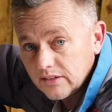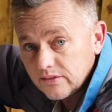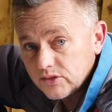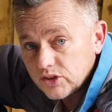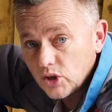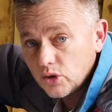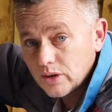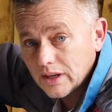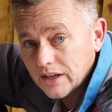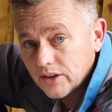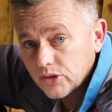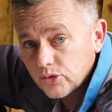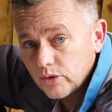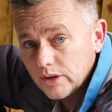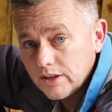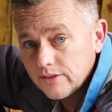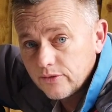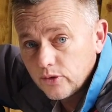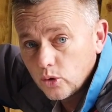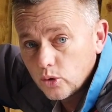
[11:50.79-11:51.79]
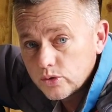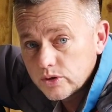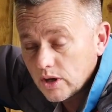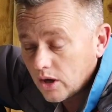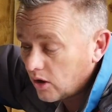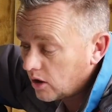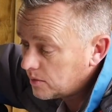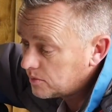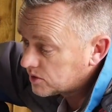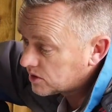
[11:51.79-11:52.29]
do that three or four
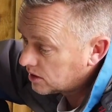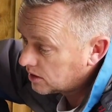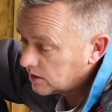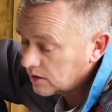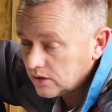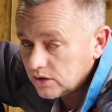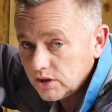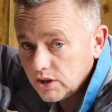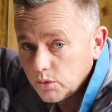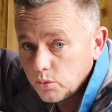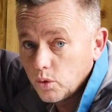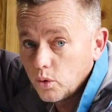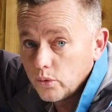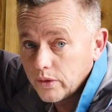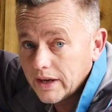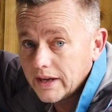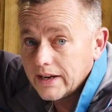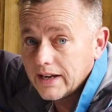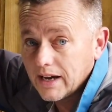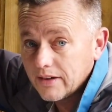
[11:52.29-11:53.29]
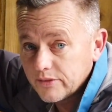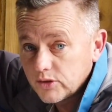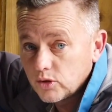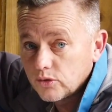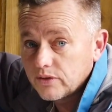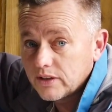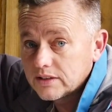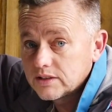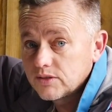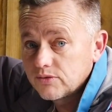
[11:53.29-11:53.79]
times you will then have
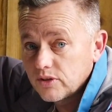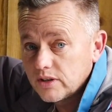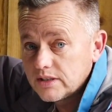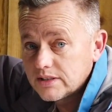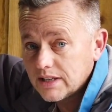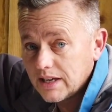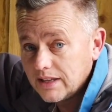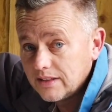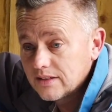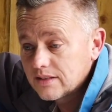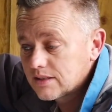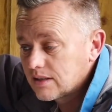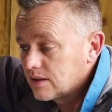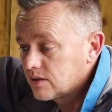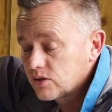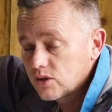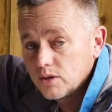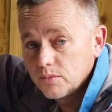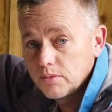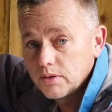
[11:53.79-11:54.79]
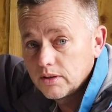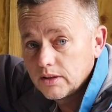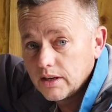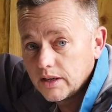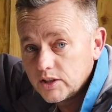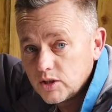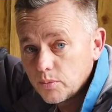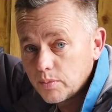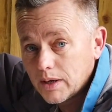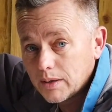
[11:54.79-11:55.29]
enough antifreeze in the system
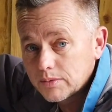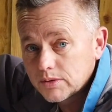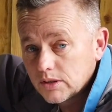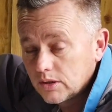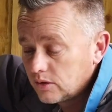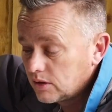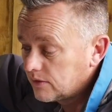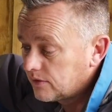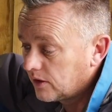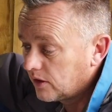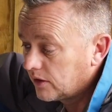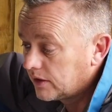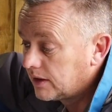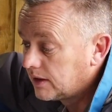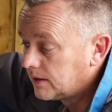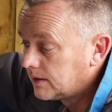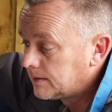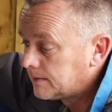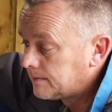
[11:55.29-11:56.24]
and you'll be absolutely fine